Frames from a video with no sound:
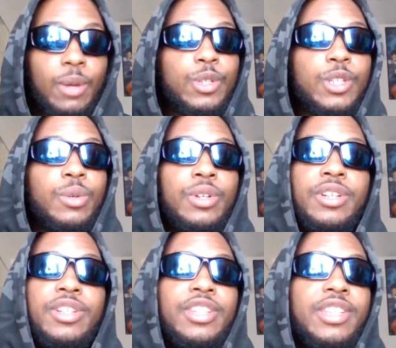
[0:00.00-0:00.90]
and it was so
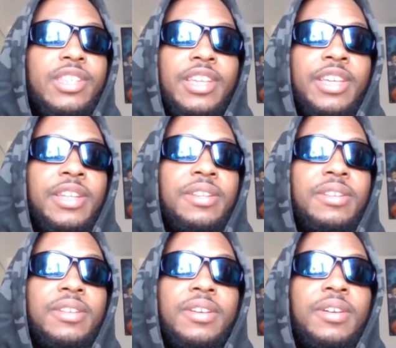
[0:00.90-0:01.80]
good just
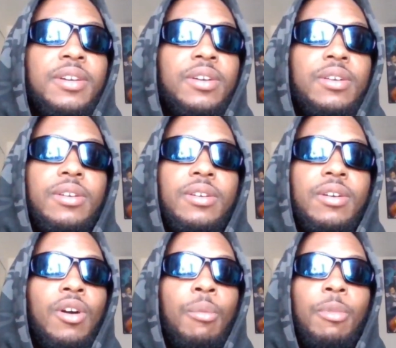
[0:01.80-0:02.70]
seeing
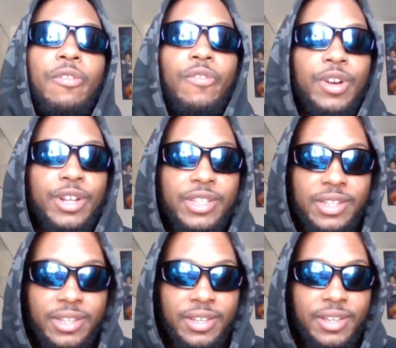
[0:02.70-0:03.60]
all my
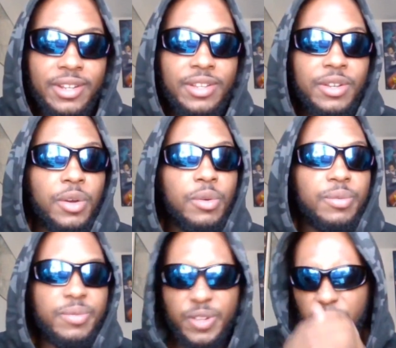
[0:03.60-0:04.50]
friends again.
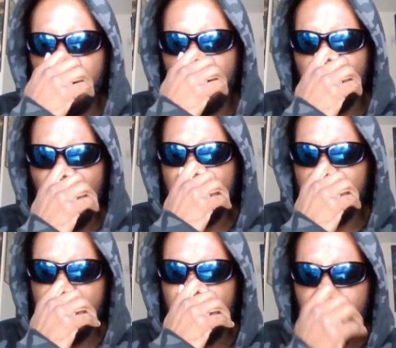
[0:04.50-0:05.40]
People I
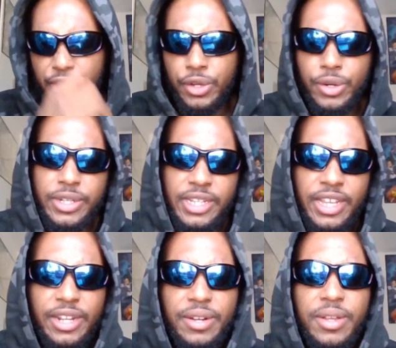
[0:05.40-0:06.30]
ain't seen in years,
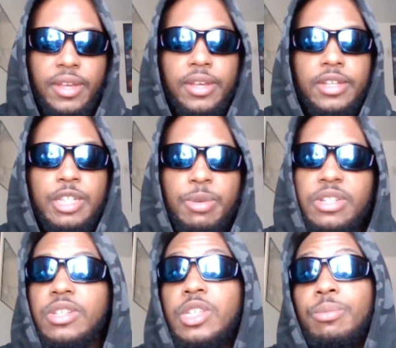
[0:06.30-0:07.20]
and
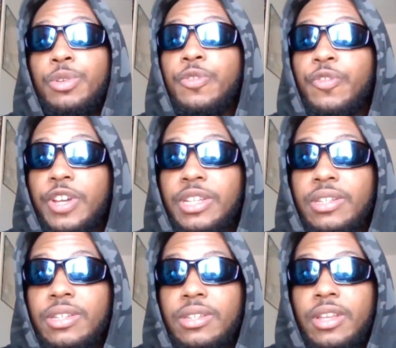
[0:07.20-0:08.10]
especially some new
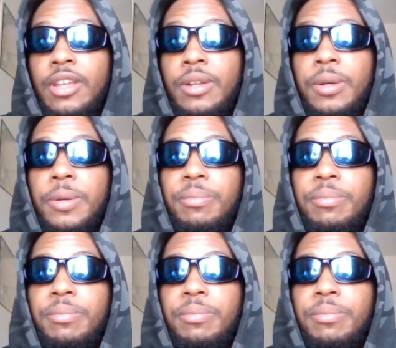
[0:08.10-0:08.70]
faces. And